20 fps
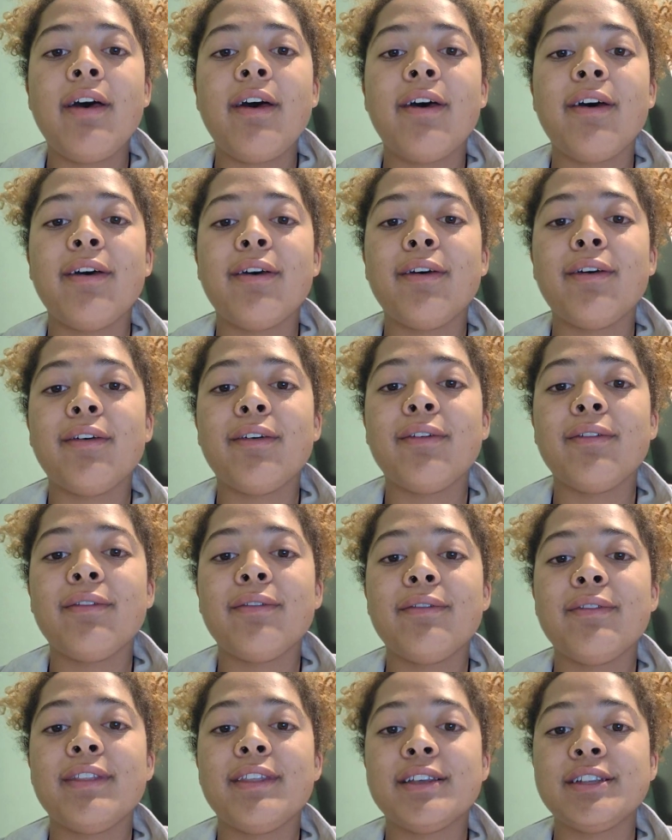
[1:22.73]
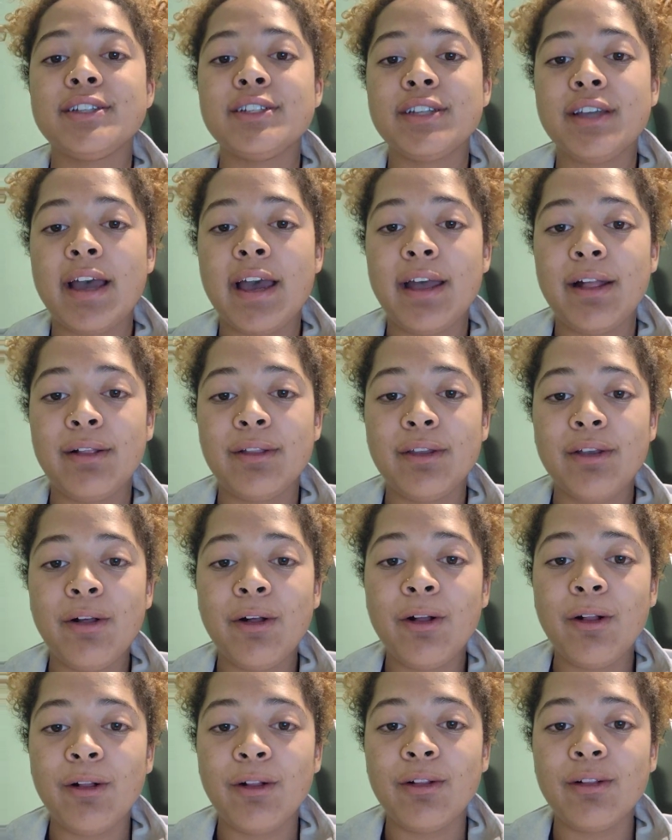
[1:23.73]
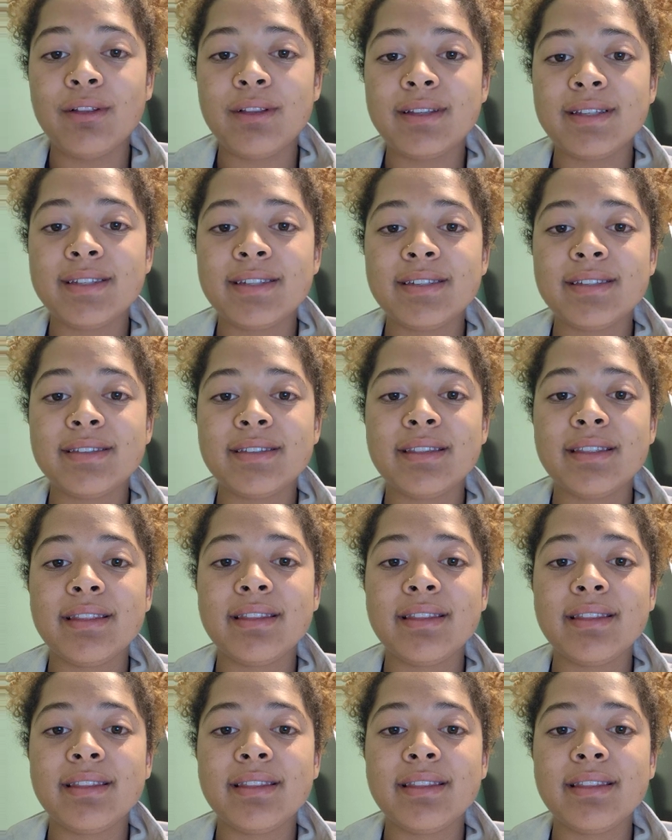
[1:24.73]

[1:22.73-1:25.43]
of the child cult